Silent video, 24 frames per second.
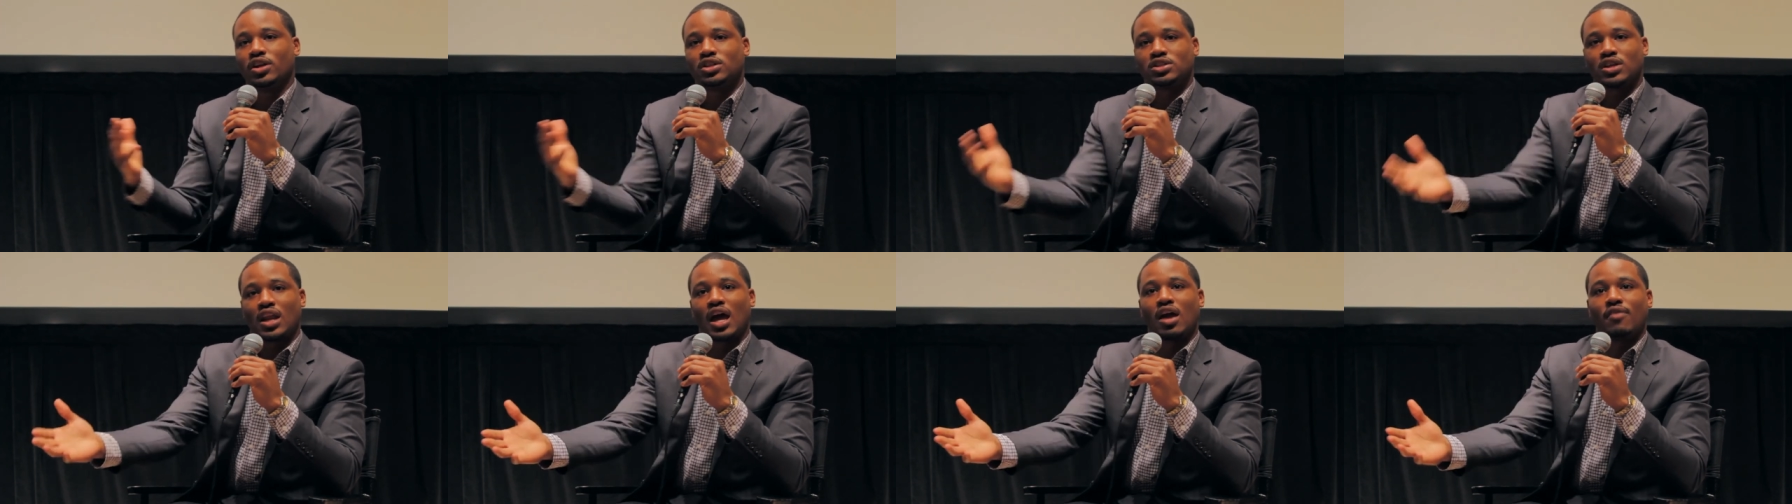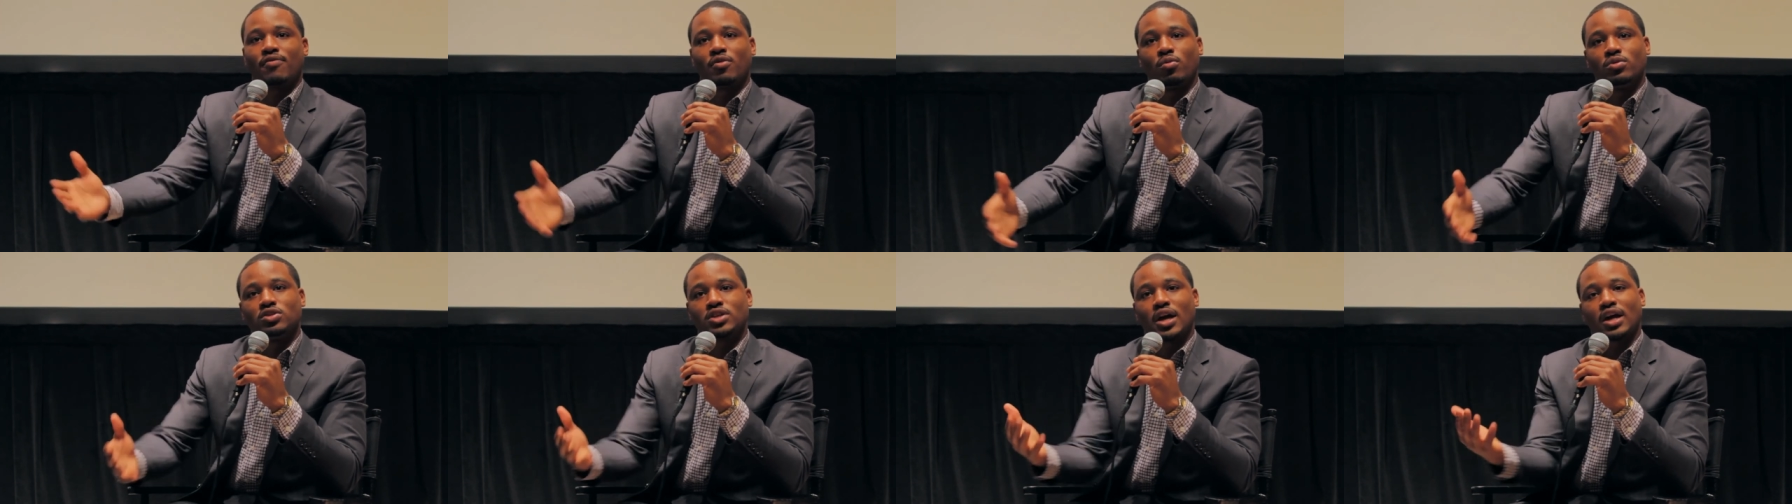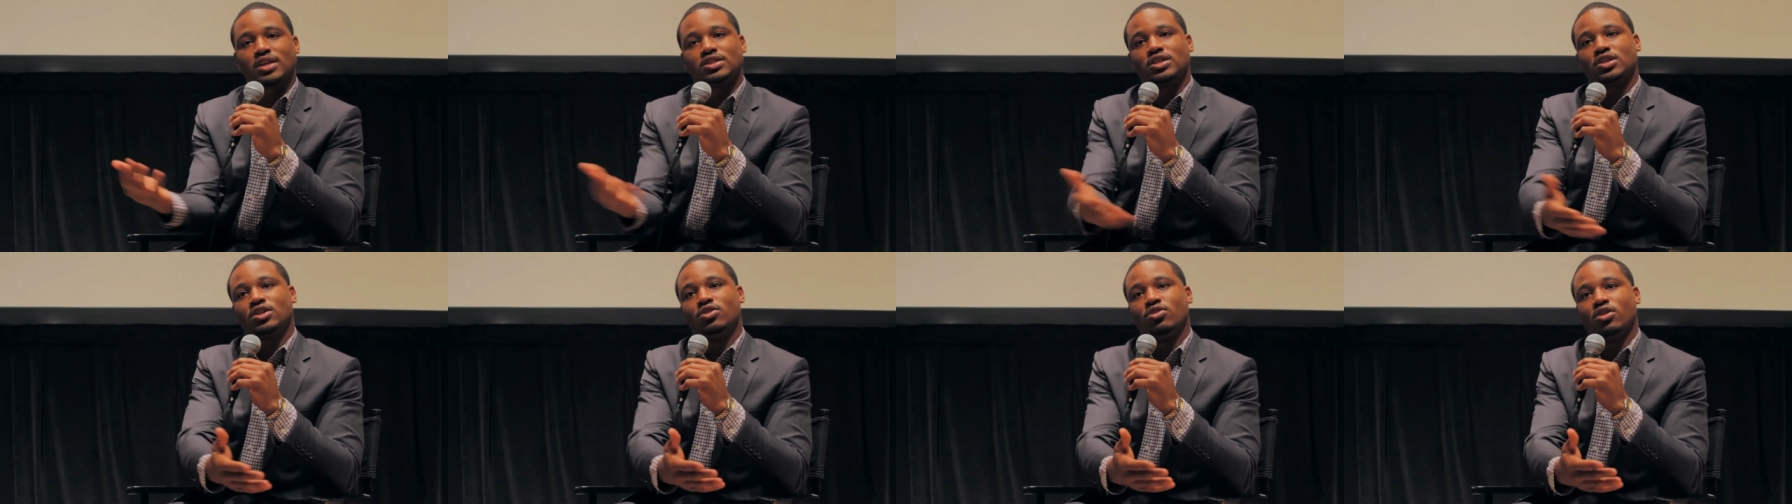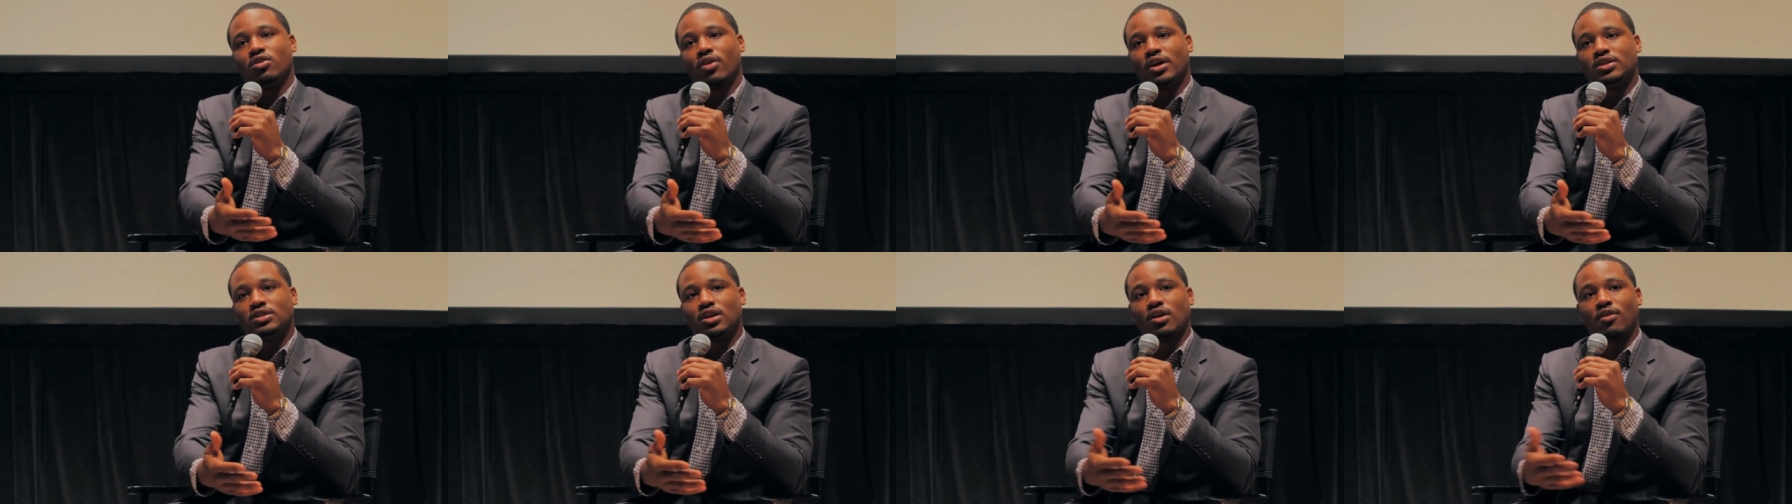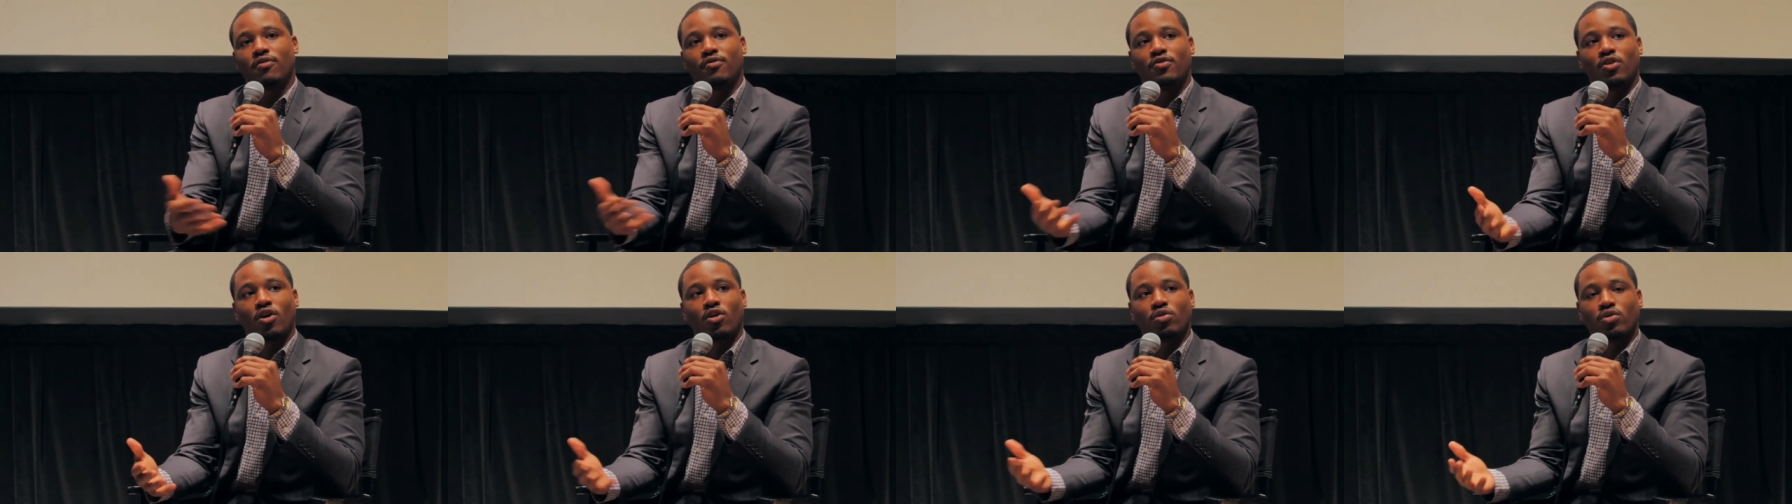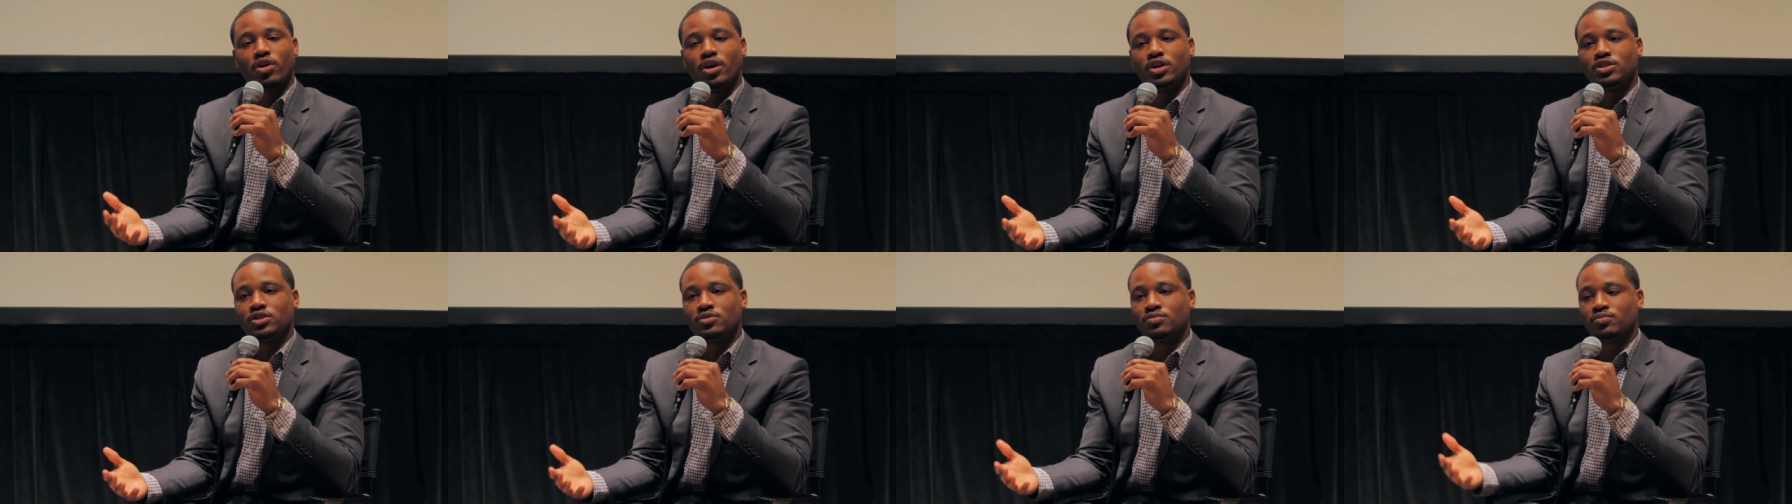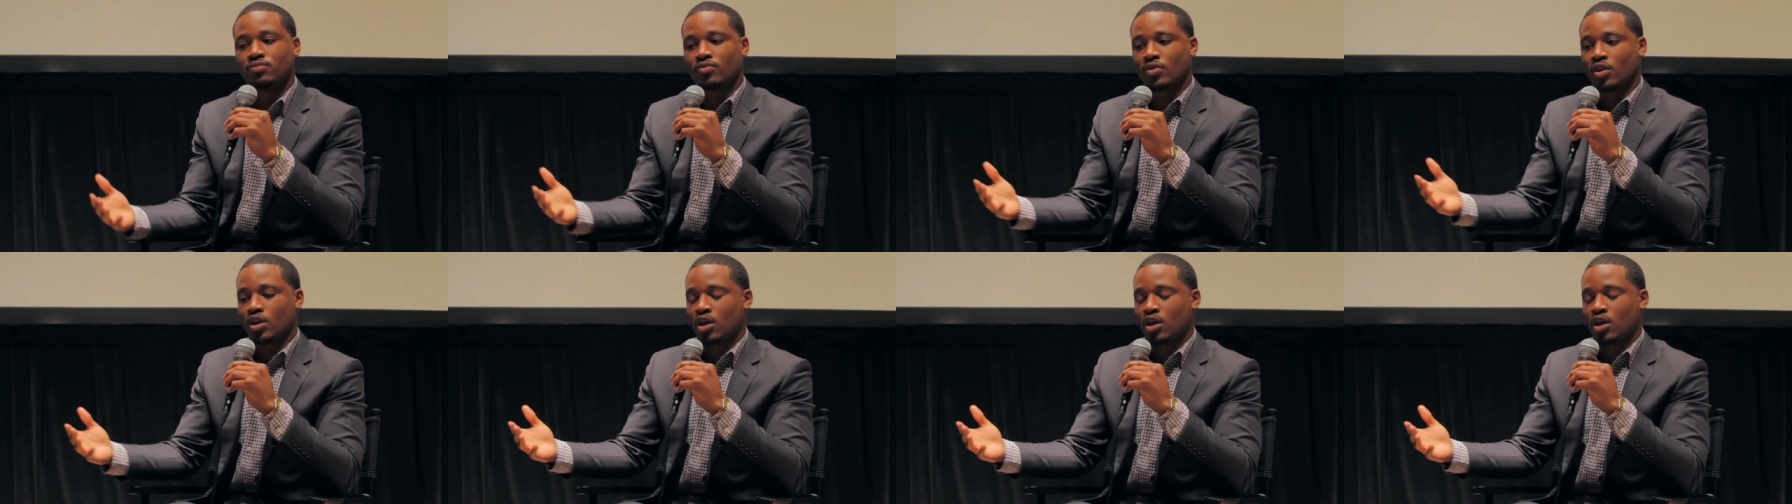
his life and was executed right there for no reason.